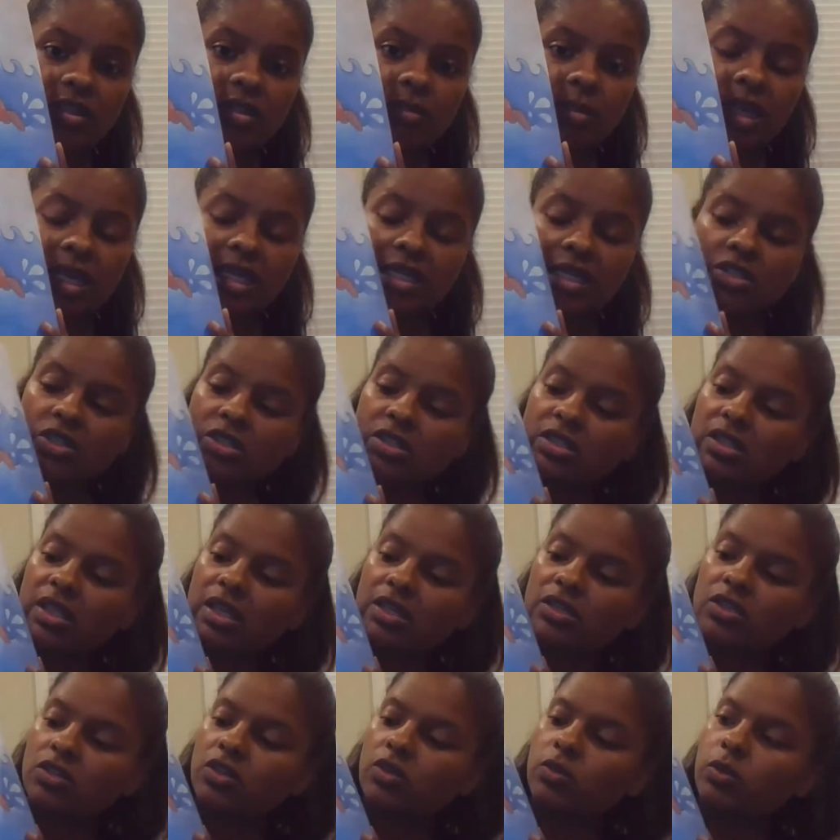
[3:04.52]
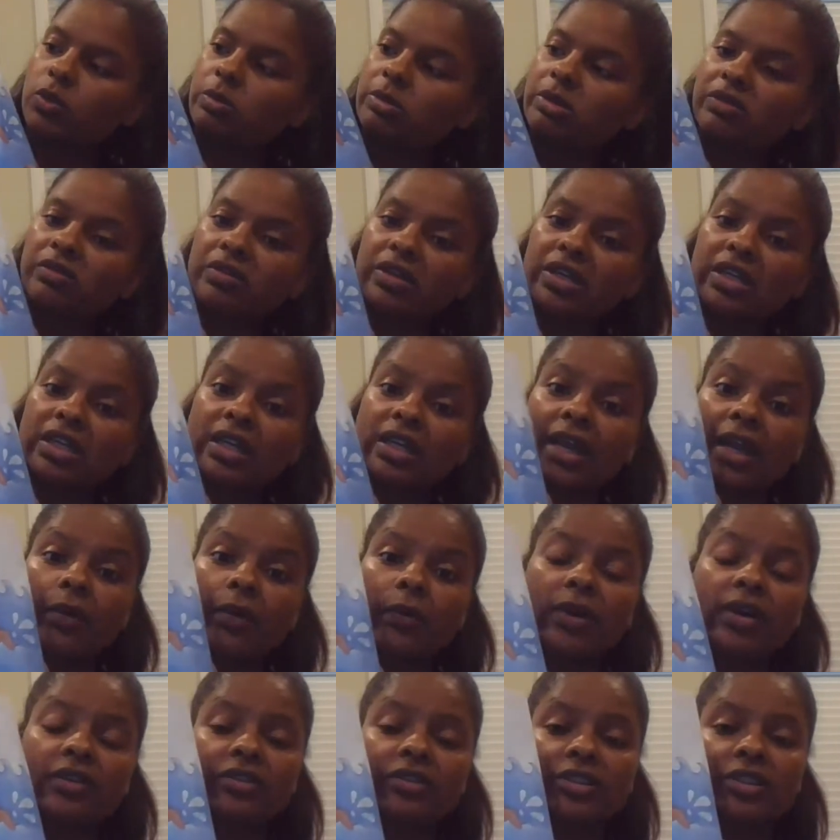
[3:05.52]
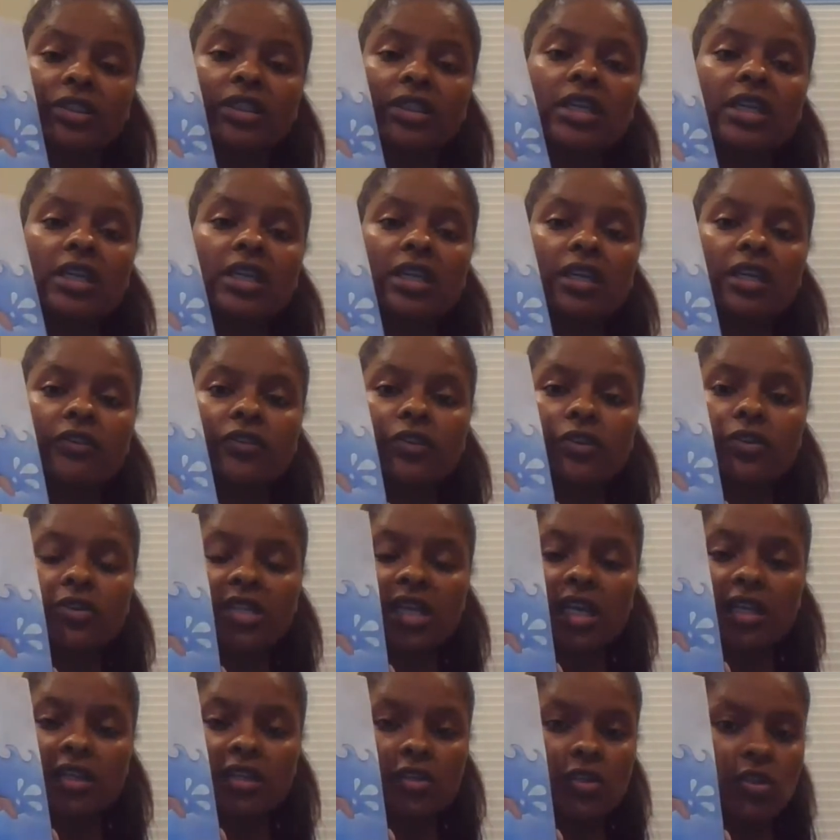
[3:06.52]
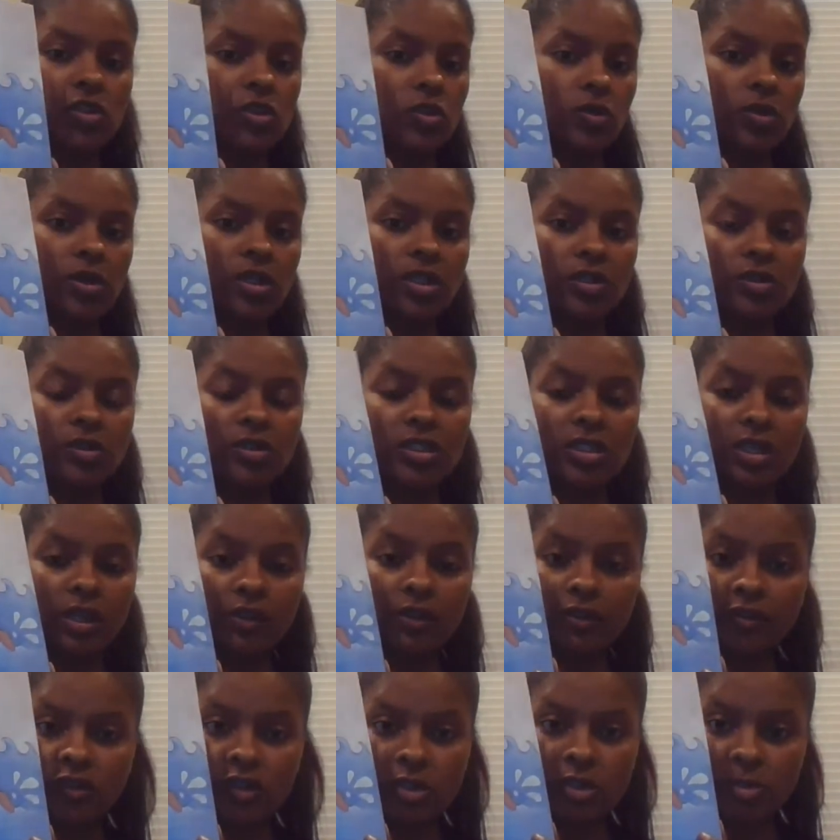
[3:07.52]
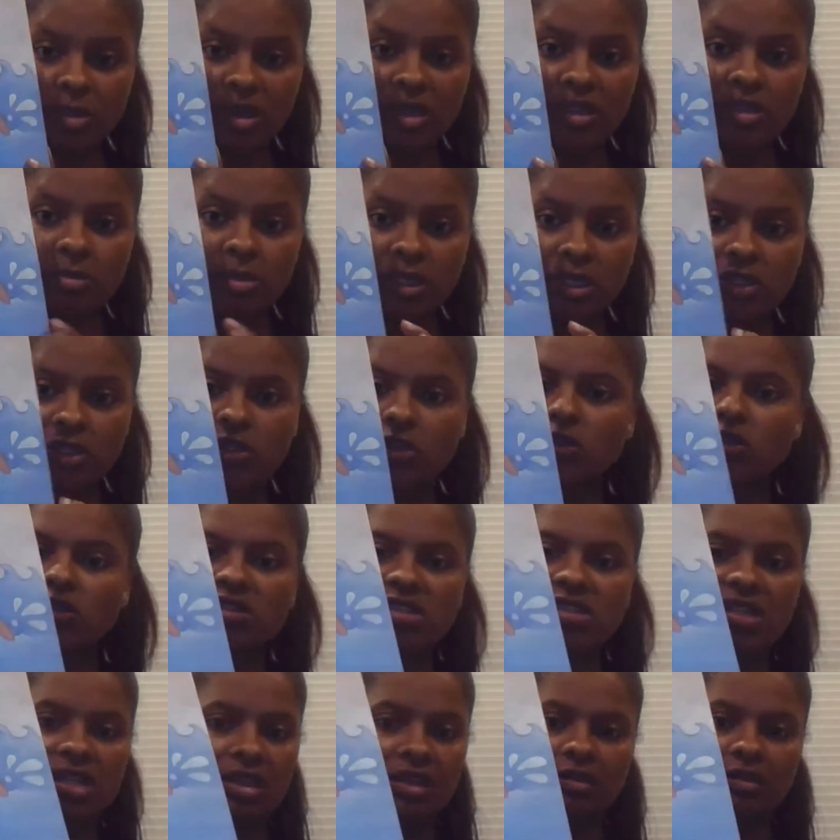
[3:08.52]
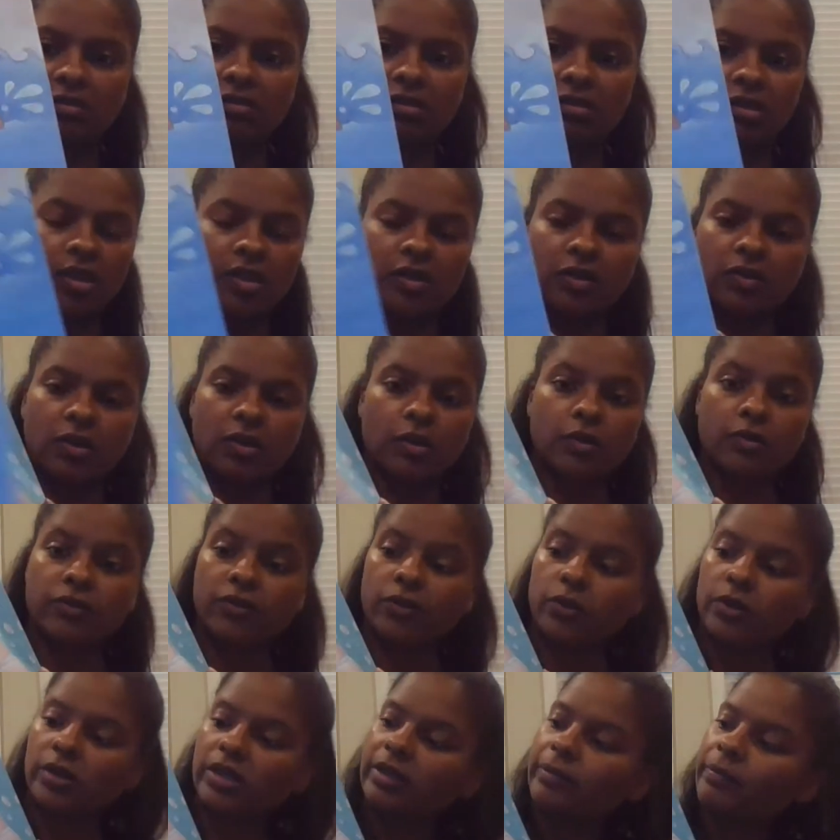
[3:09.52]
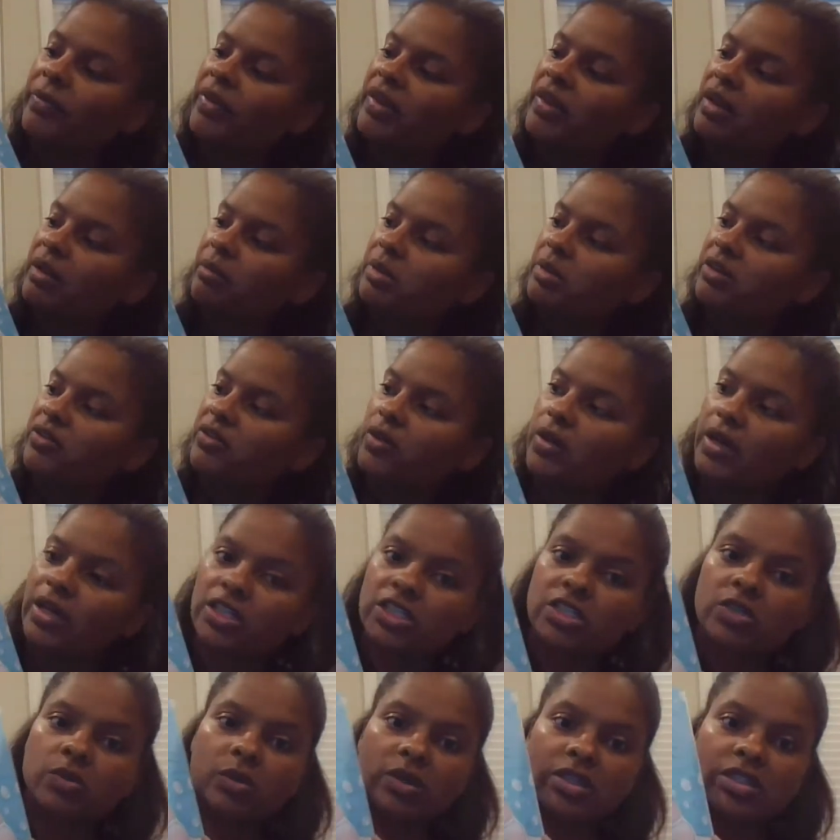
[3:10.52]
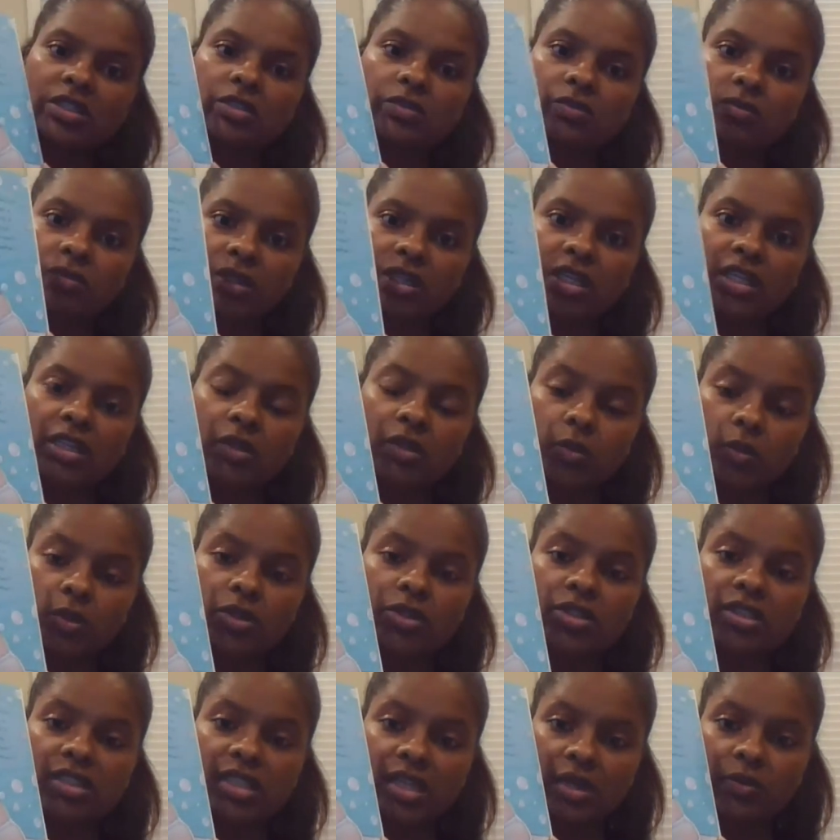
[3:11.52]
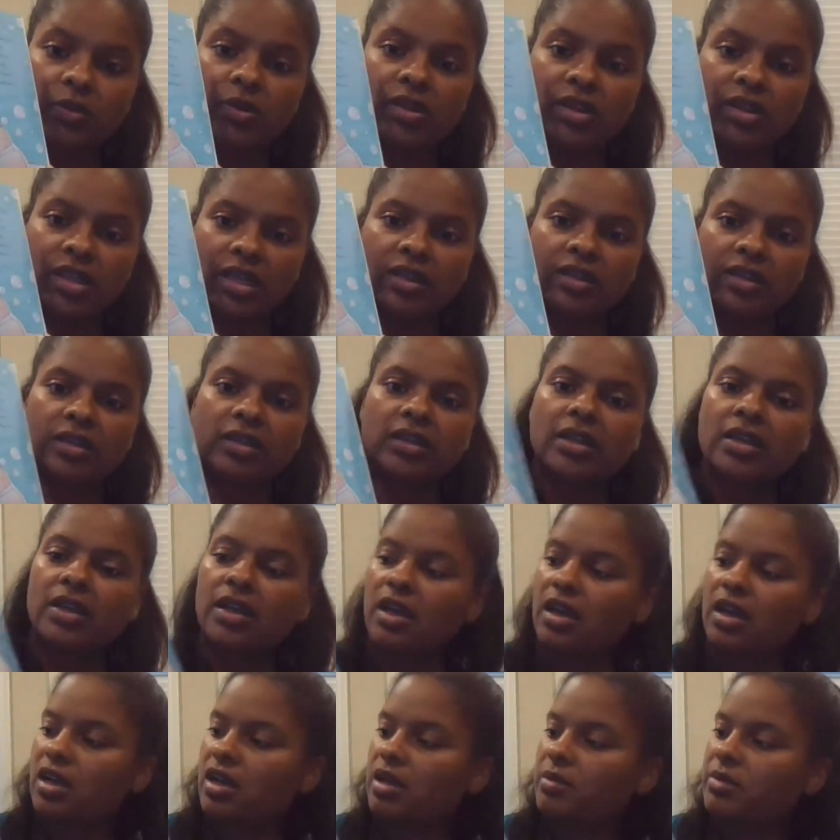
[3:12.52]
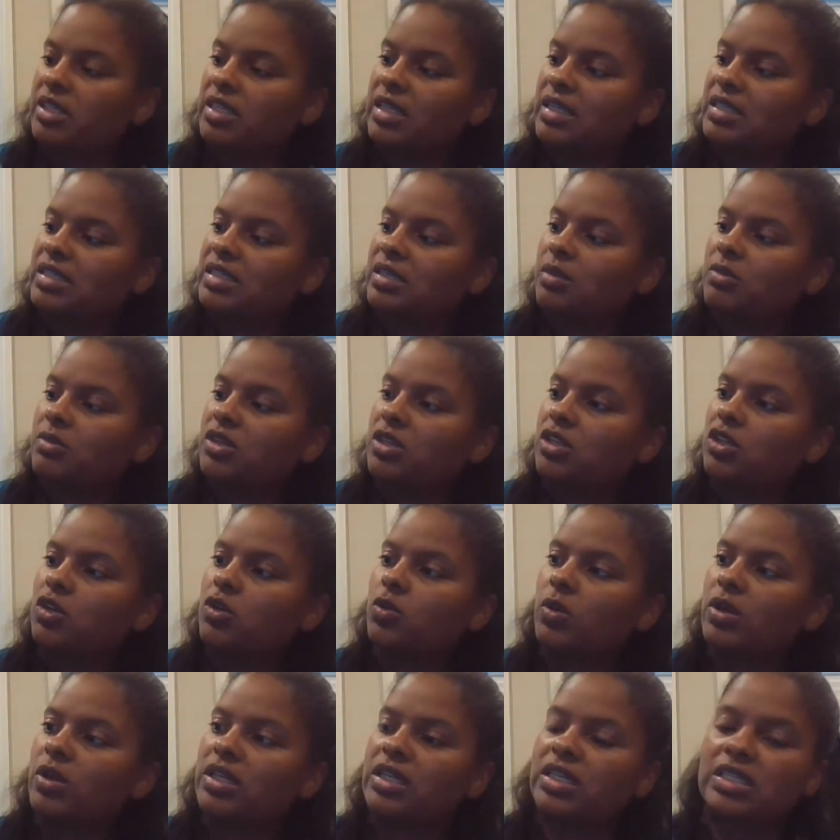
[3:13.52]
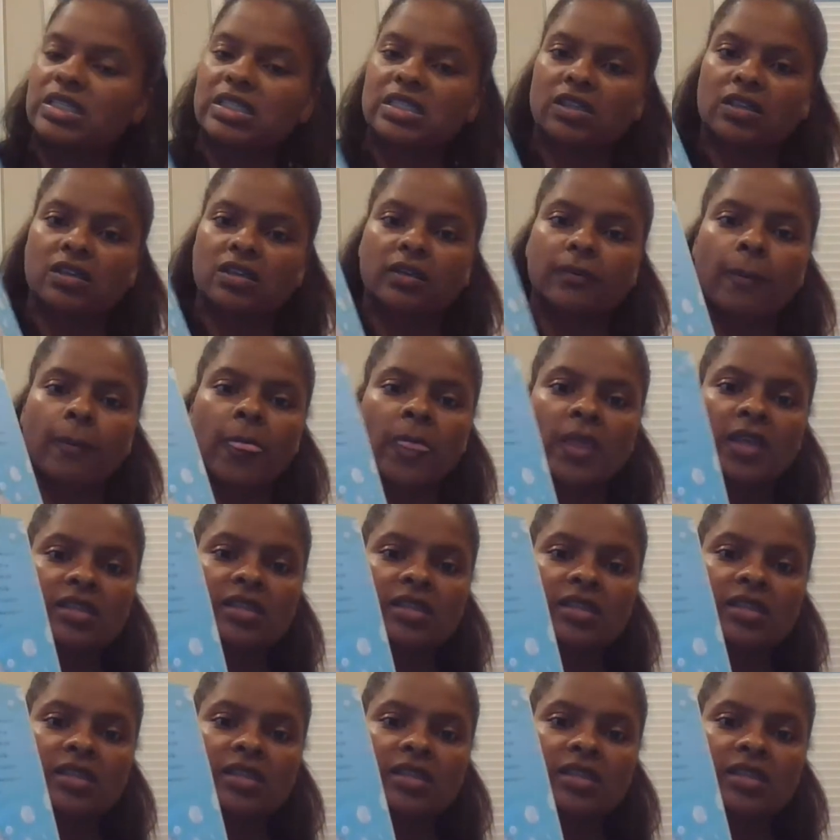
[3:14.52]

on the pages that you would be reading. However, if you're telling the story yourself just by the pictures, then go for it. But if you actually wanted to read the words that were there, then that's something you'd want to consider.